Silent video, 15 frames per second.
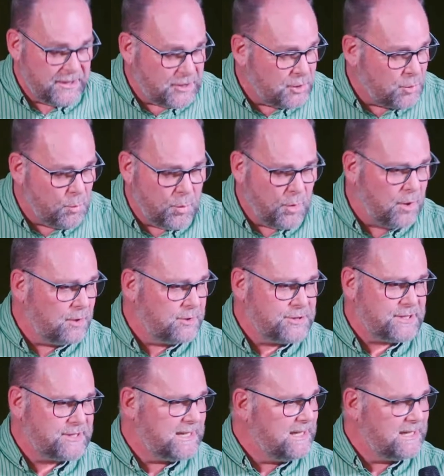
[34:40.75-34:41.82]
that your world
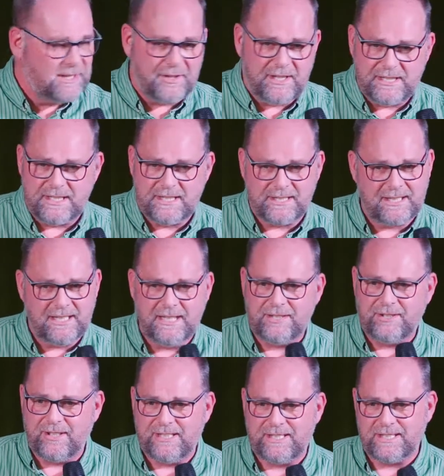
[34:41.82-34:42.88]
just increases and
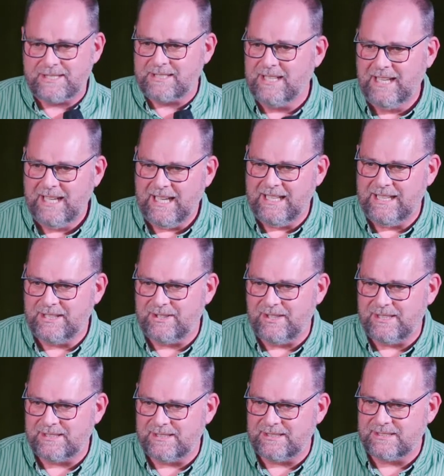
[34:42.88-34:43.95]
increases and
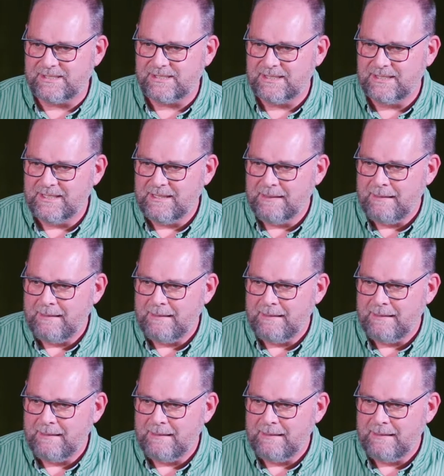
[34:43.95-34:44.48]
increases.